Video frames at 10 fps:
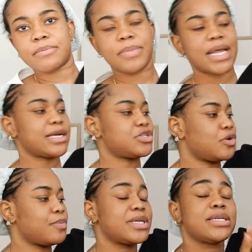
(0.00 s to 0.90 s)
it's a black
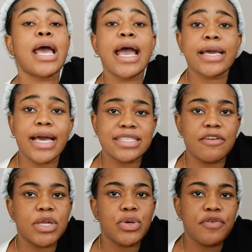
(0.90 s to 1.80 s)
jumper. Guys,
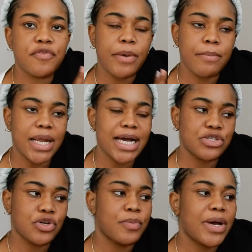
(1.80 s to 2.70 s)
I've been looking for a
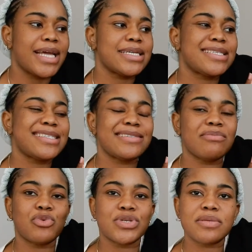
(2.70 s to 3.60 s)
black jumper, and this is
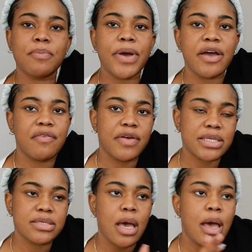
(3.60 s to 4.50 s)
the most
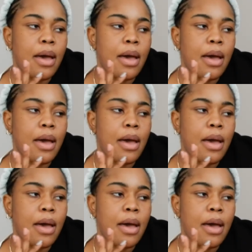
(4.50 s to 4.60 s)
perfect